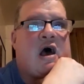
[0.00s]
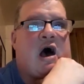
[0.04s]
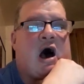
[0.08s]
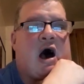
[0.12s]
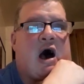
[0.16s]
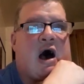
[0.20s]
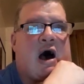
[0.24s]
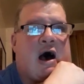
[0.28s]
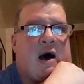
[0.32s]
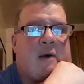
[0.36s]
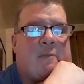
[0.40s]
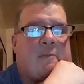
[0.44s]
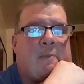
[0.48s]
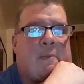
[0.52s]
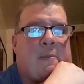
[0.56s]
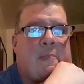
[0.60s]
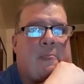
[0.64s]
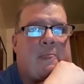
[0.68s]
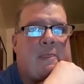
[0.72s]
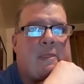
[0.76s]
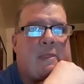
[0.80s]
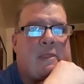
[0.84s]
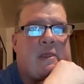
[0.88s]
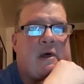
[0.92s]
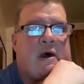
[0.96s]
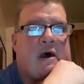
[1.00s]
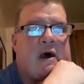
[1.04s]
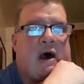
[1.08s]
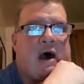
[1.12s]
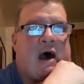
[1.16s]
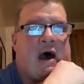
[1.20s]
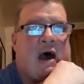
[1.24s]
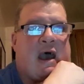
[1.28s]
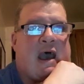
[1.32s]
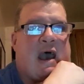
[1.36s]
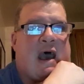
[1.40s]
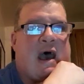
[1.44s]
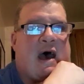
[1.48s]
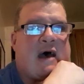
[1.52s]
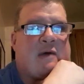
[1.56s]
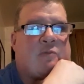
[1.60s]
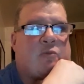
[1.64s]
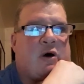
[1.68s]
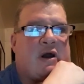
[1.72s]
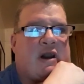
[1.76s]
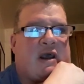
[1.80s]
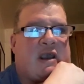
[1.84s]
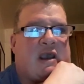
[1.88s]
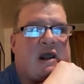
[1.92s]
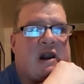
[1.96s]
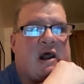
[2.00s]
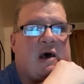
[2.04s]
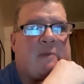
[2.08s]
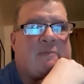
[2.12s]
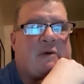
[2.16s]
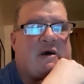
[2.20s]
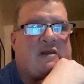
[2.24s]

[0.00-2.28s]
I had, when I got up,